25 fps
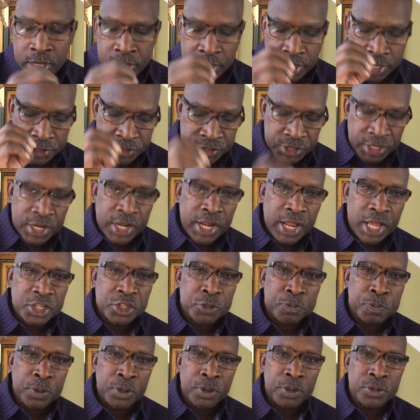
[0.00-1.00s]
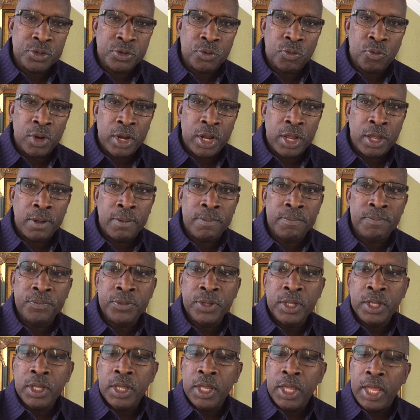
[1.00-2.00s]
He's in that spiritual realm,
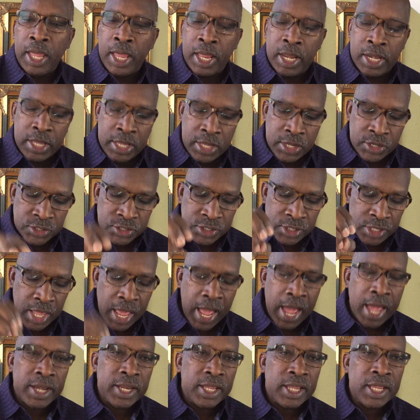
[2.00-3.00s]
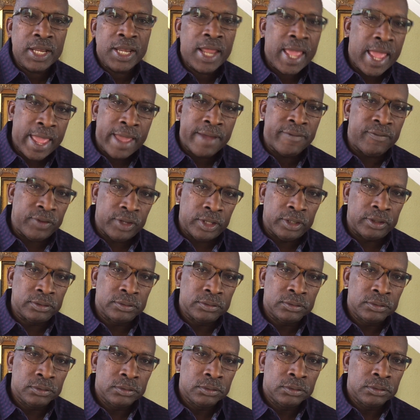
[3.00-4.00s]
and he's not in heaven,
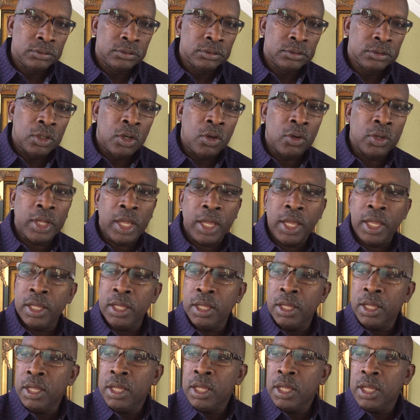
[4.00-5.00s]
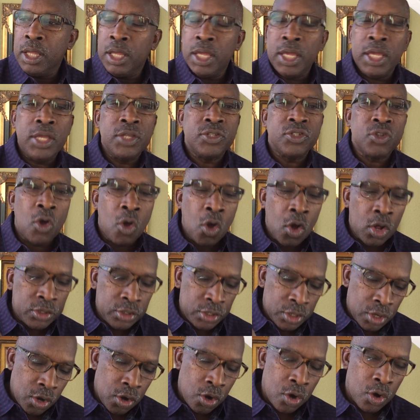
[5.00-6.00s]
okay? He's
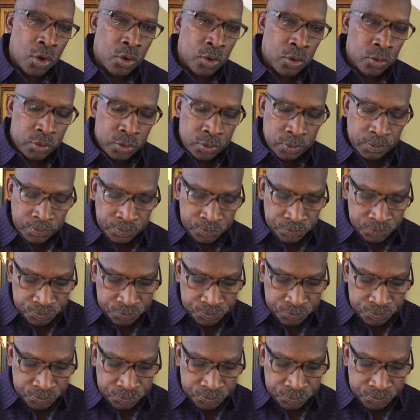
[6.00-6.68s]
on the earth.